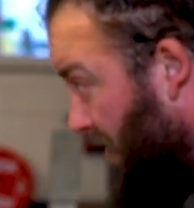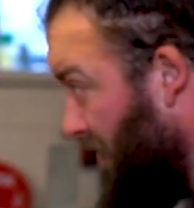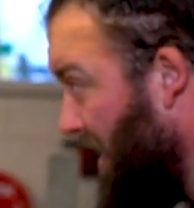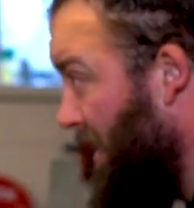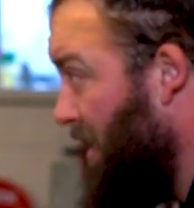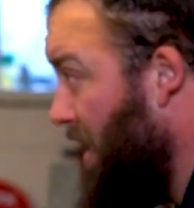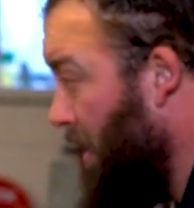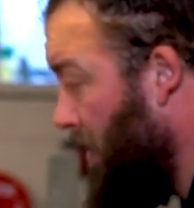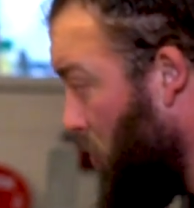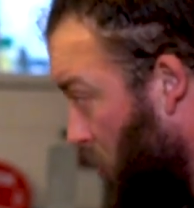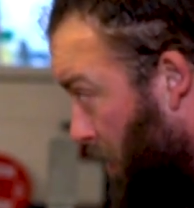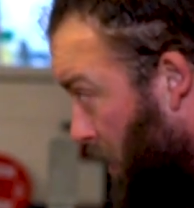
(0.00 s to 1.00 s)
have that
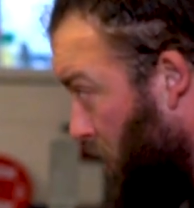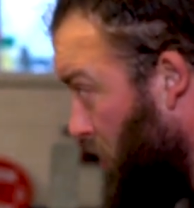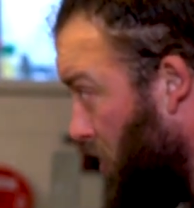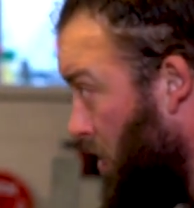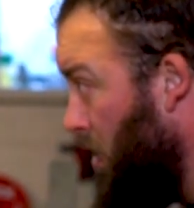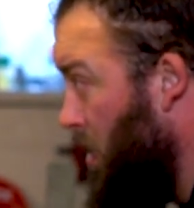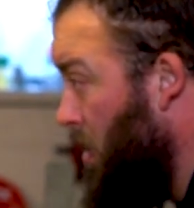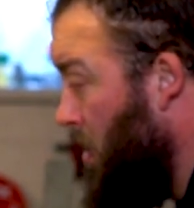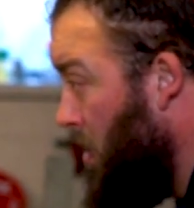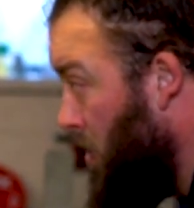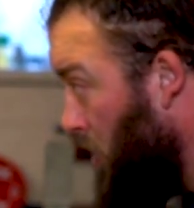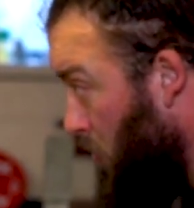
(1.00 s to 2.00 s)
kick or punch
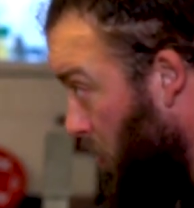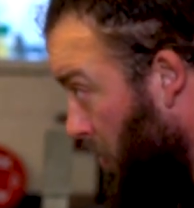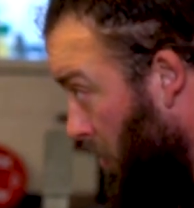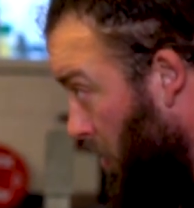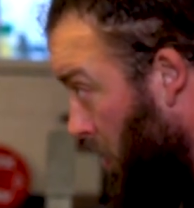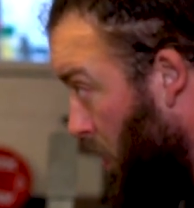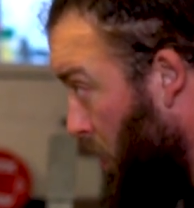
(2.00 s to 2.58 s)
you want.